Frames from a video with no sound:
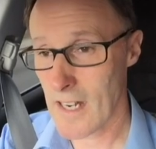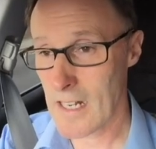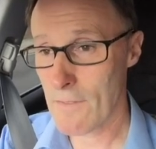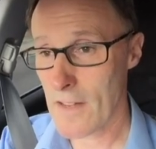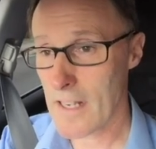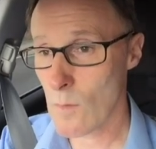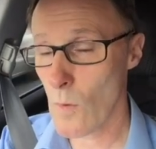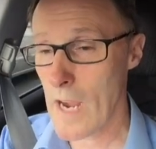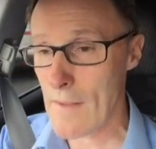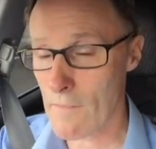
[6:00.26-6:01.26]
And if they
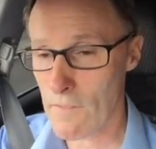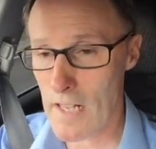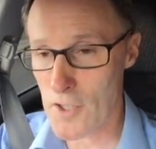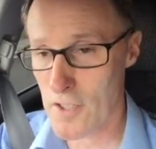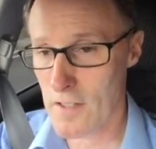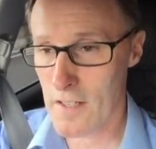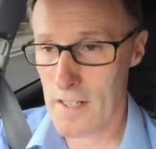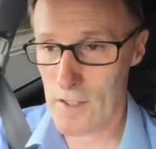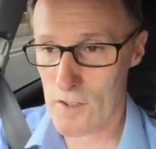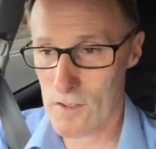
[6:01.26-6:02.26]
wave and flash you, then
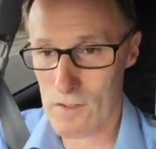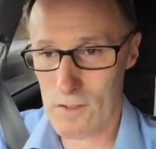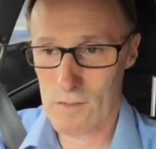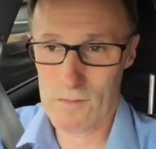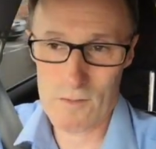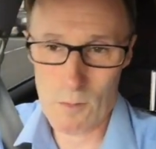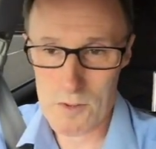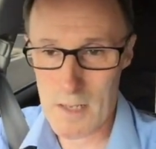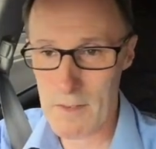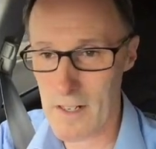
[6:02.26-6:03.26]
that's up to
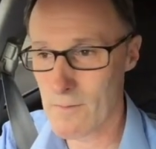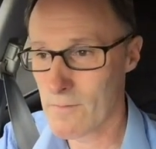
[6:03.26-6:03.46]
them, it?